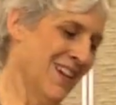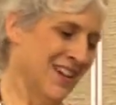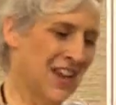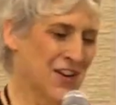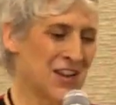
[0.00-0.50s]

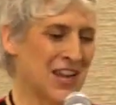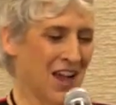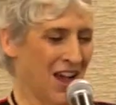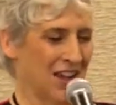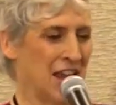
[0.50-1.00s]

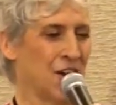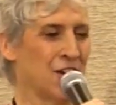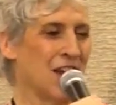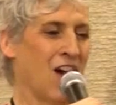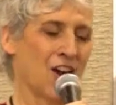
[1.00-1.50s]

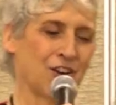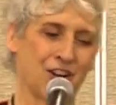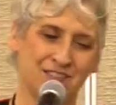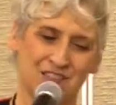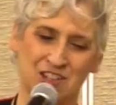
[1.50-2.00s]
Kerry
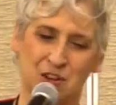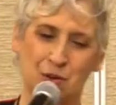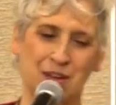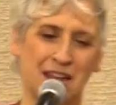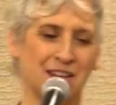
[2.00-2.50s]
Hargraves is a
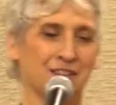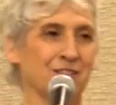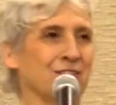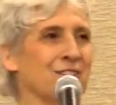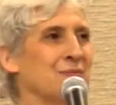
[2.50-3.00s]

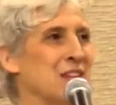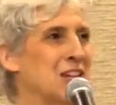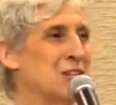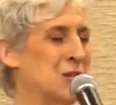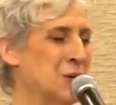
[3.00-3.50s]
creative,
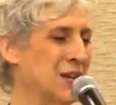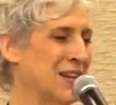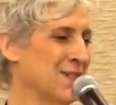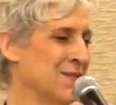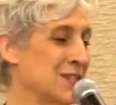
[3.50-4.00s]

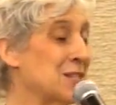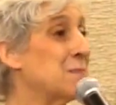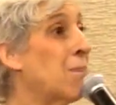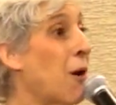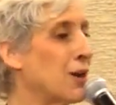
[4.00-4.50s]
intuitive,
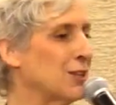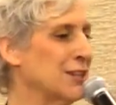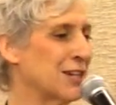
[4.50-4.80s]
sparkly